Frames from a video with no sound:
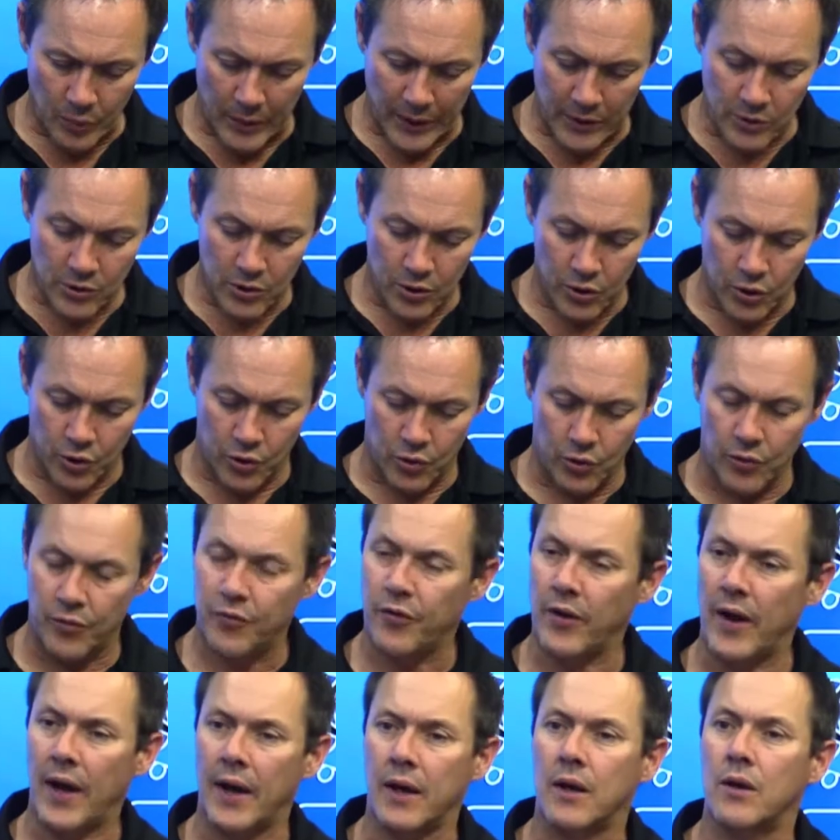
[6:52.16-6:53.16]
you mentioned
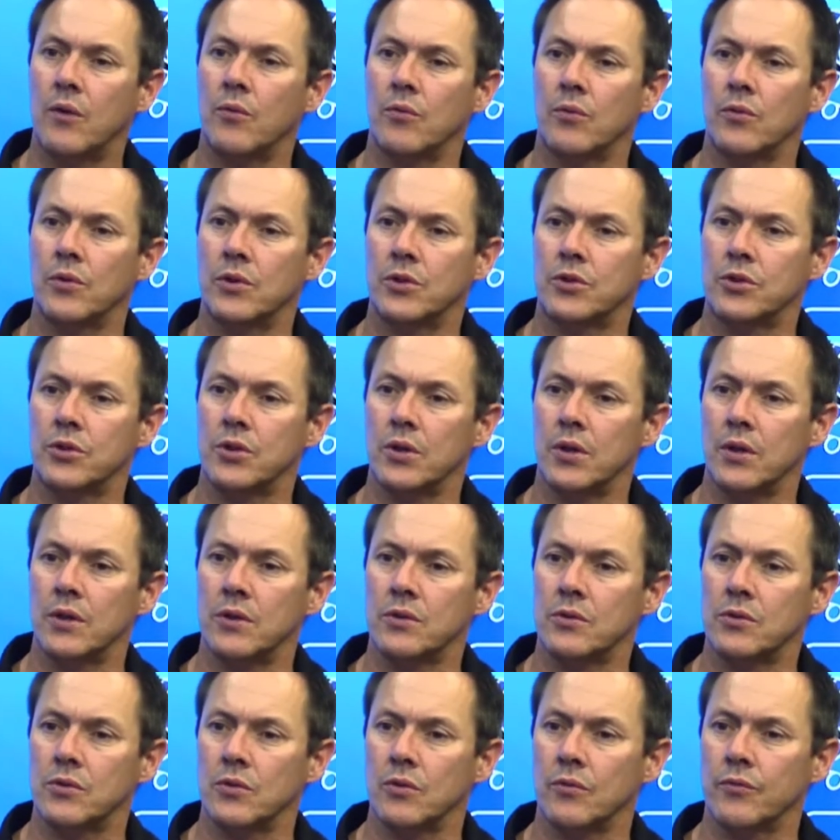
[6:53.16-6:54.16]
UFAC, which
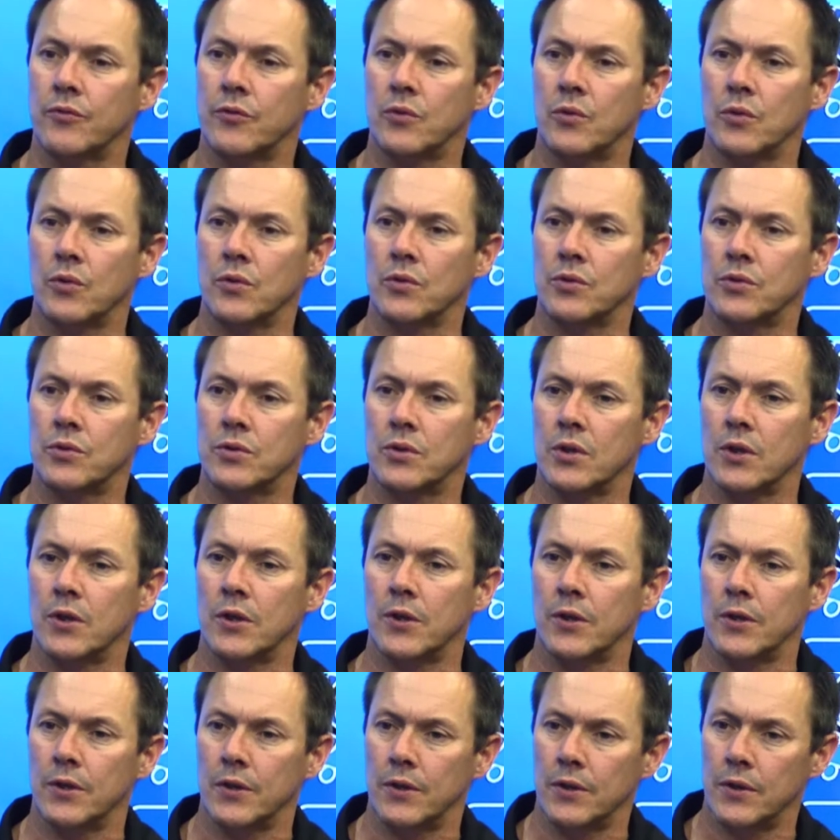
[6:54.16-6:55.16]
is, of course,
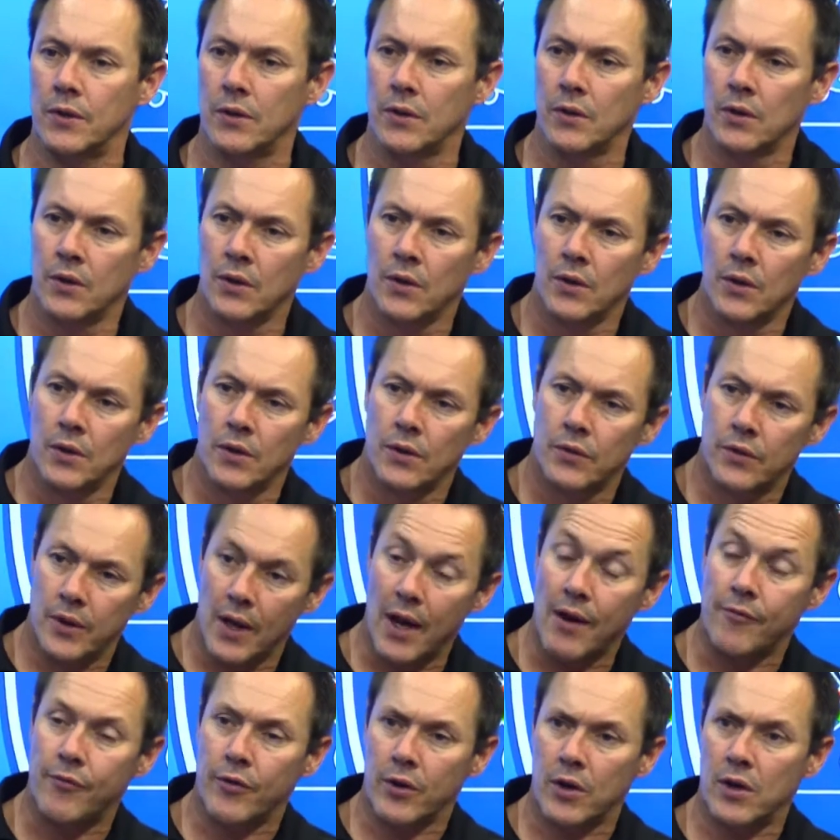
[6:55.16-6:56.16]
the
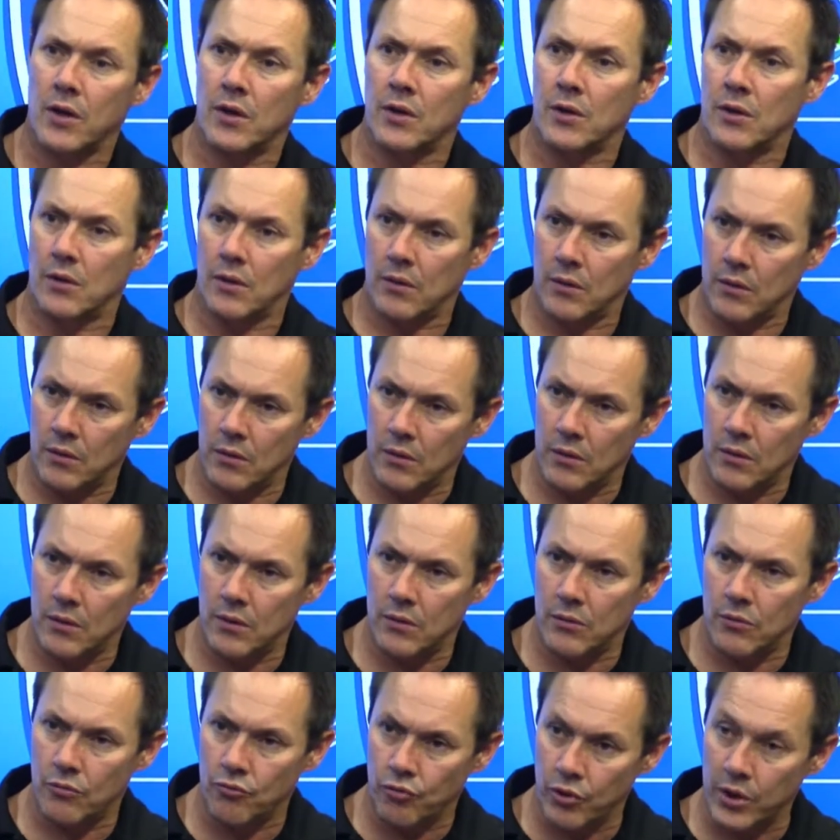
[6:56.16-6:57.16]
Africa
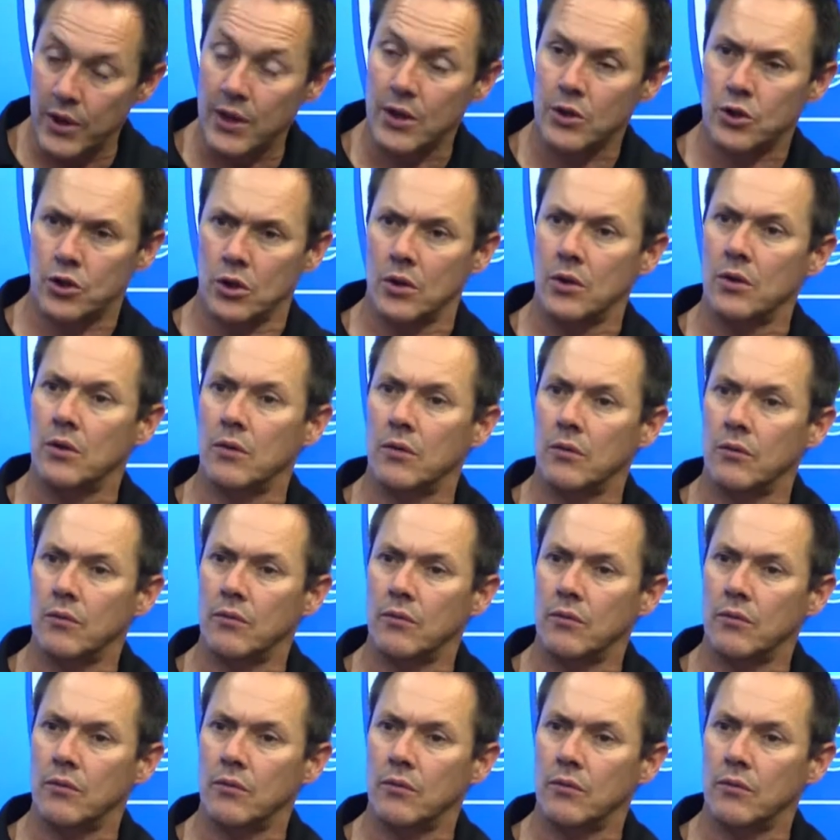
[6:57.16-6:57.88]
region.